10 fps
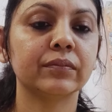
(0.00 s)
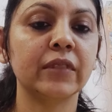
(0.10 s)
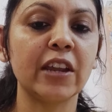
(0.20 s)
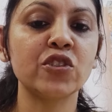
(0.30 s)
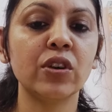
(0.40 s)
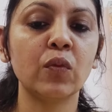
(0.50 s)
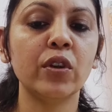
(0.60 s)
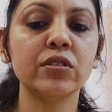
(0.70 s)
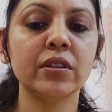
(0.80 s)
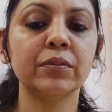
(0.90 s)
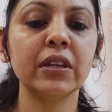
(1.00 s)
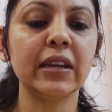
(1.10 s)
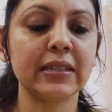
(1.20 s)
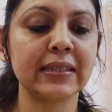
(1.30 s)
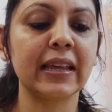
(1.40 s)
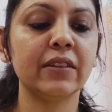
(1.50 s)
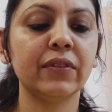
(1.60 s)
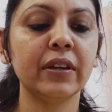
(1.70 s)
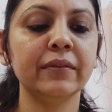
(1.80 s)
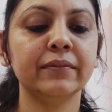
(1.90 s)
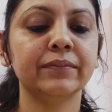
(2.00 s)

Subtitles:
natural way or something. Let's clarify.